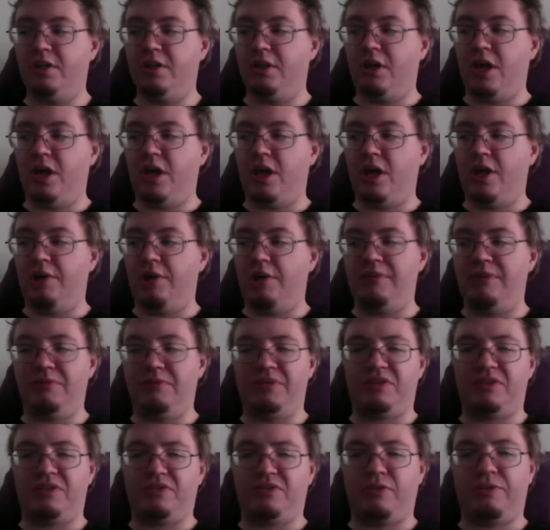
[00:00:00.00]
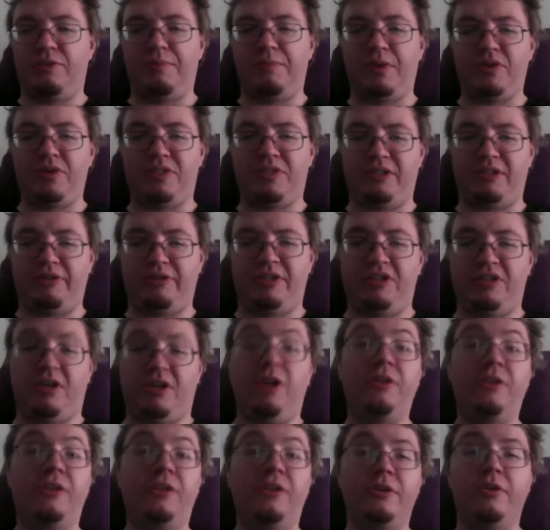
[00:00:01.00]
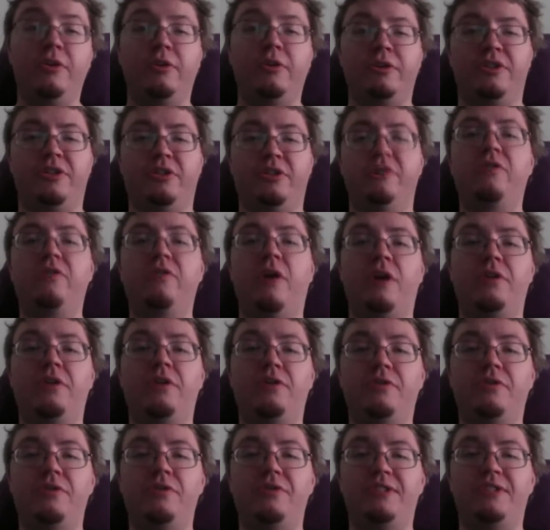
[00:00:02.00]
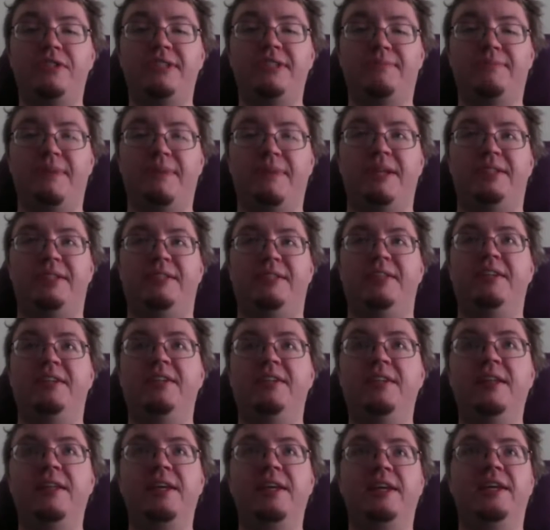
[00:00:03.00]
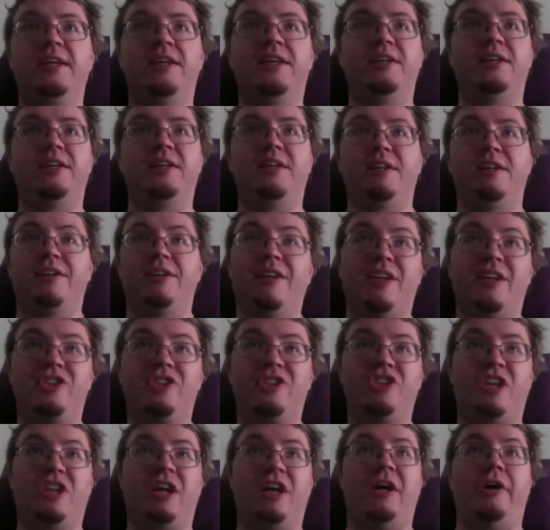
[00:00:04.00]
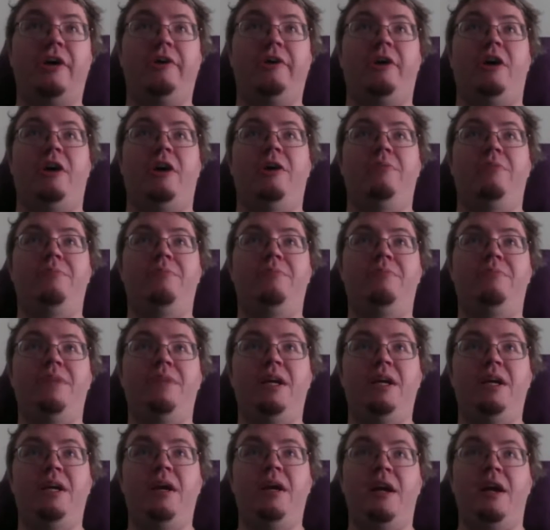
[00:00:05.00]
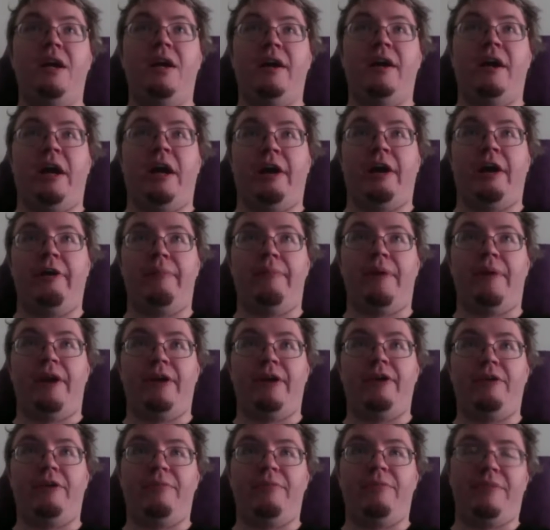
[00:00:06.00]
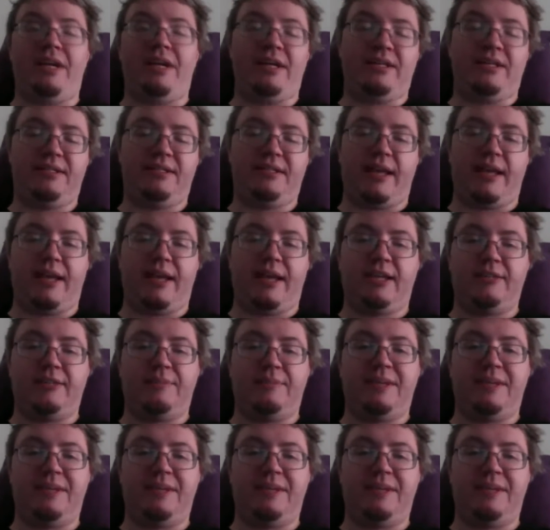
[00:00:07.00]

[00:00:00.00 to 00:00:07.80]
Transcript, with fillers: Um, it was a twelve-part series called The Noricin Chronicles. Basically, in a nutshell, um, Harry Potter meets X-Men